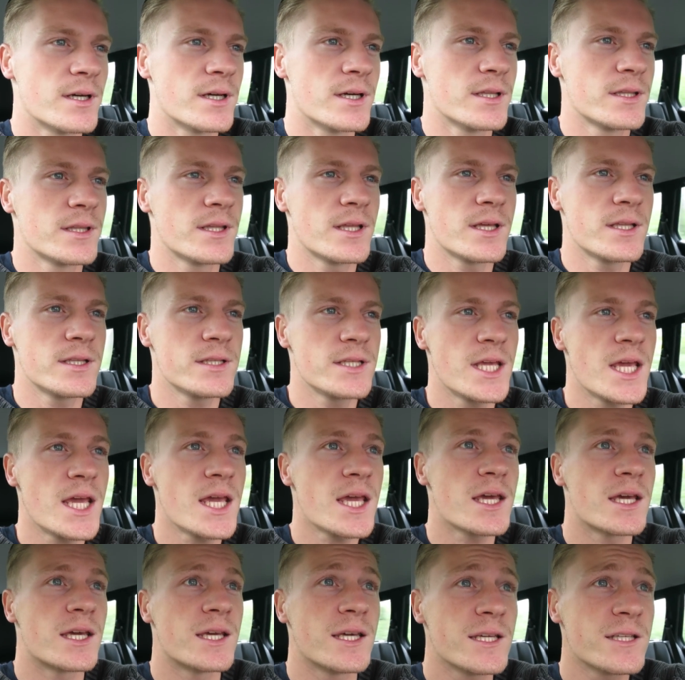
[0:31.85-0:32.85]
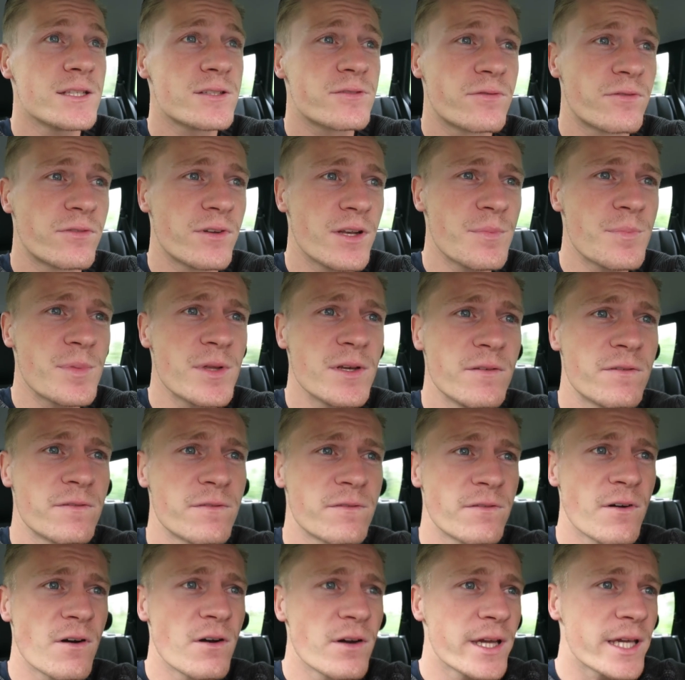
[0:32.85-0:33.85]
And then, yeah, it's flipping
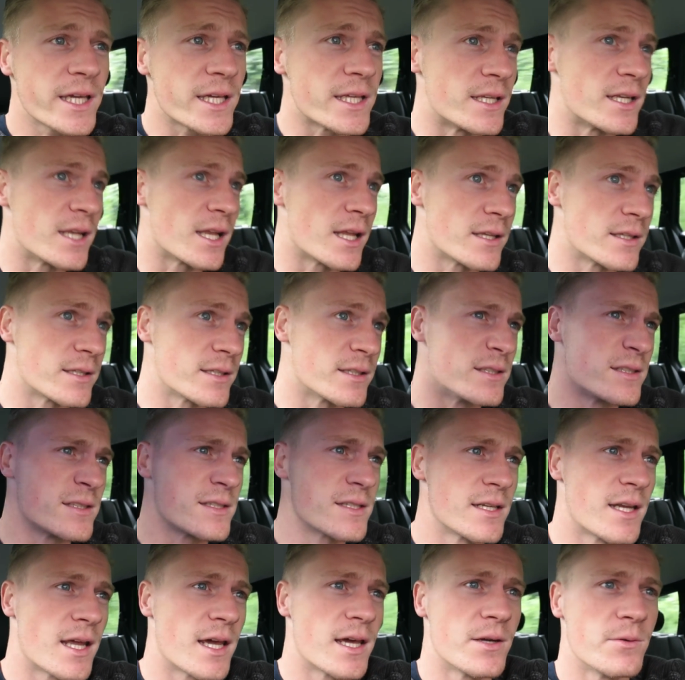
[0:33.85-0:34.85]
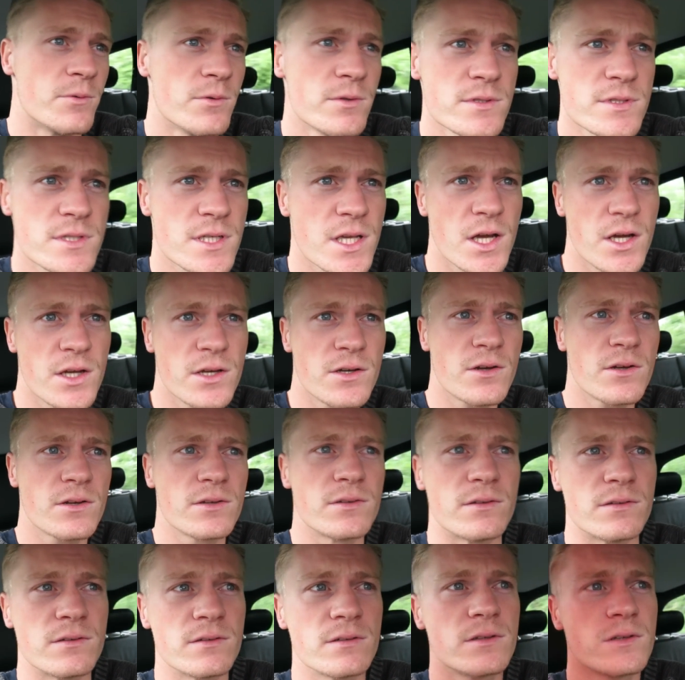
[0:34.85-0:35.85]
foggy in London today. What's going
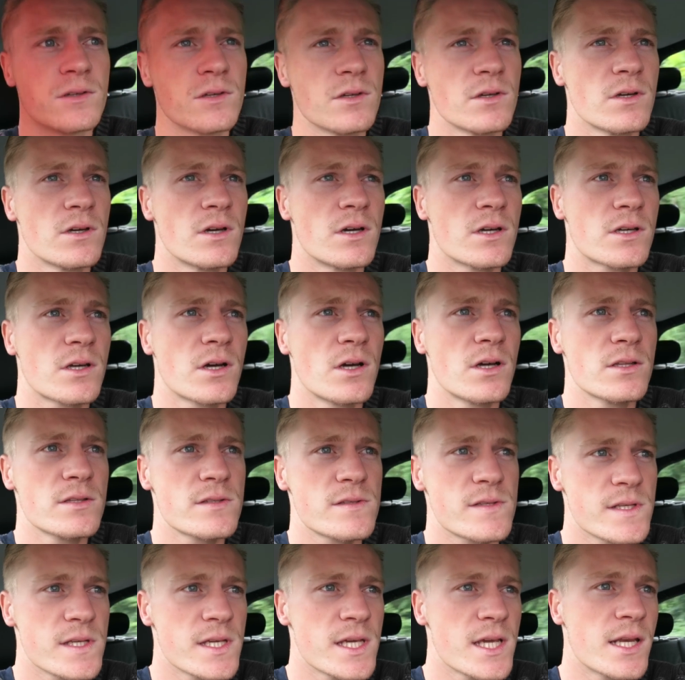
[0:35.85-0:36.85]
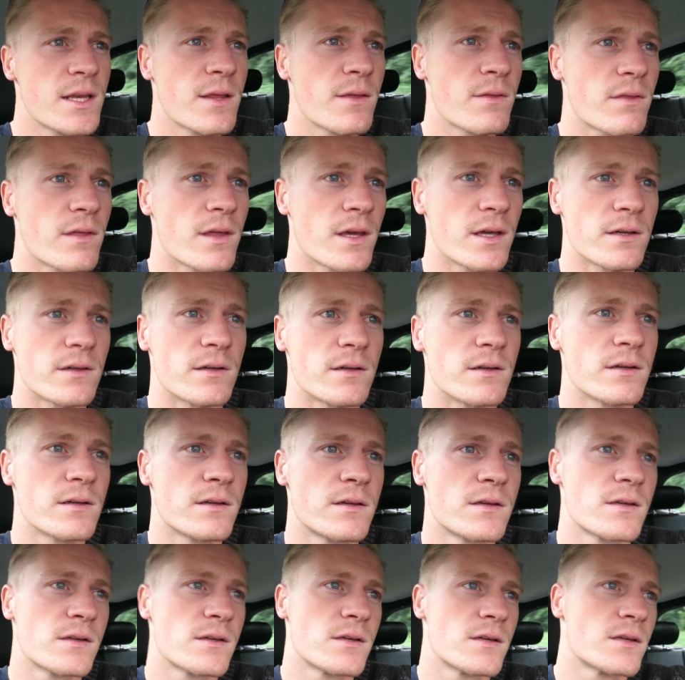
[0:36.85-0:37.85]
on? Can't see anything.
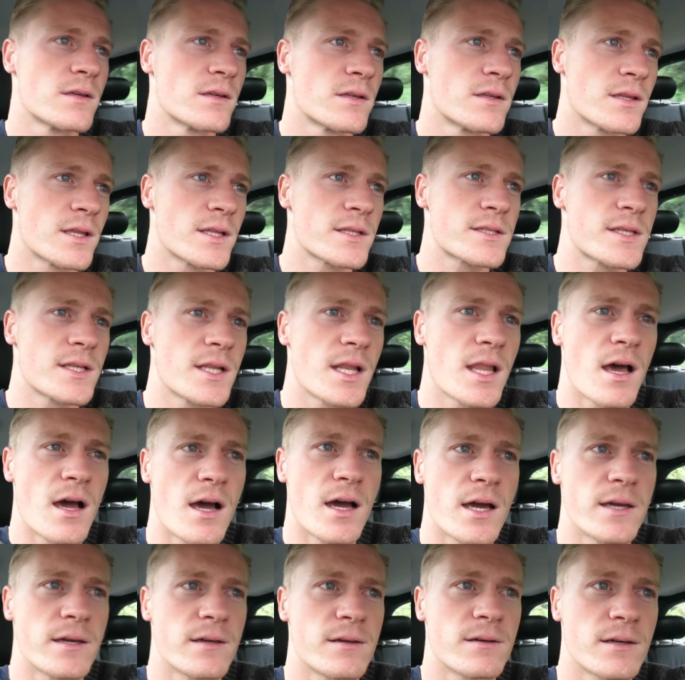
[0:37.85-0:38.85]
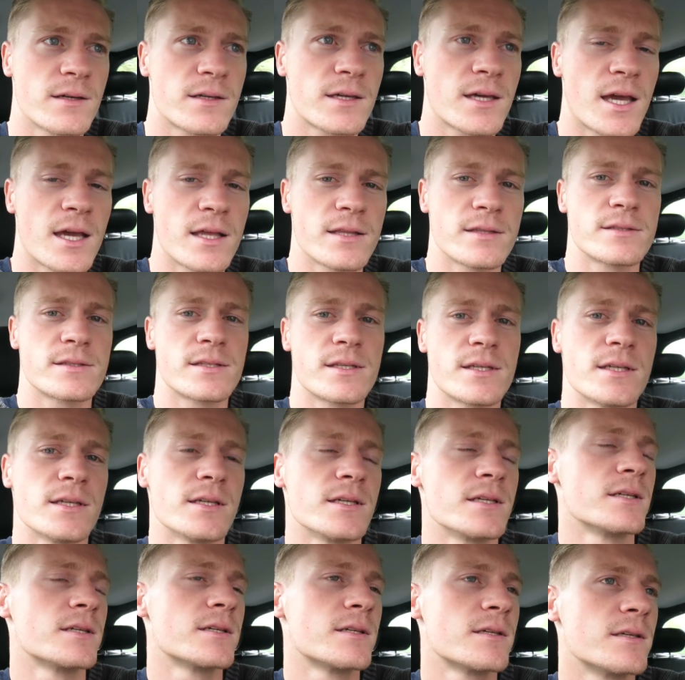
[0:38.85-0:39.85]
That's a lie. I can
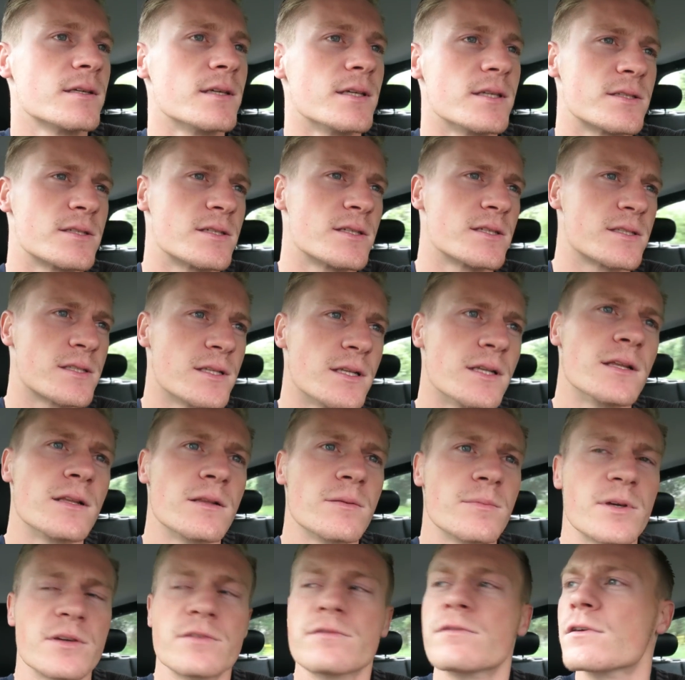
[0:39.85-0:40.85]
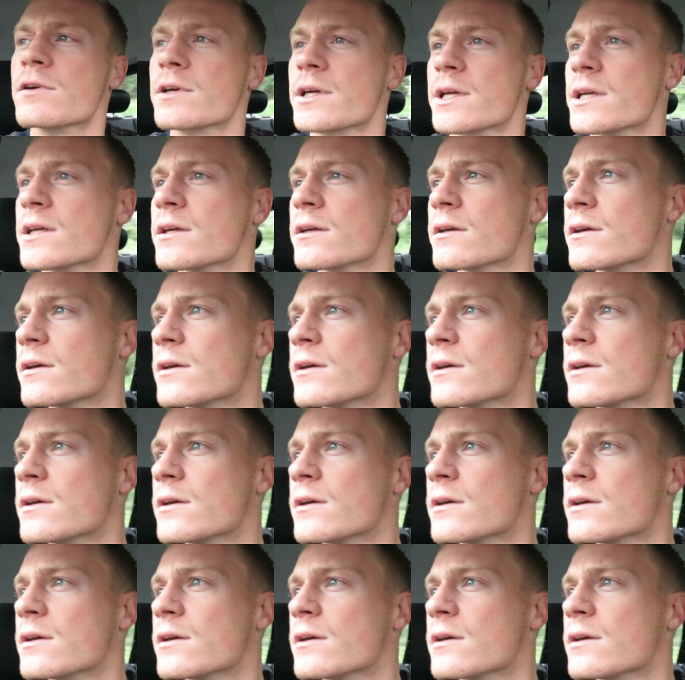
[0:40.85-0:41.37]
see. It's just a little bit foggy.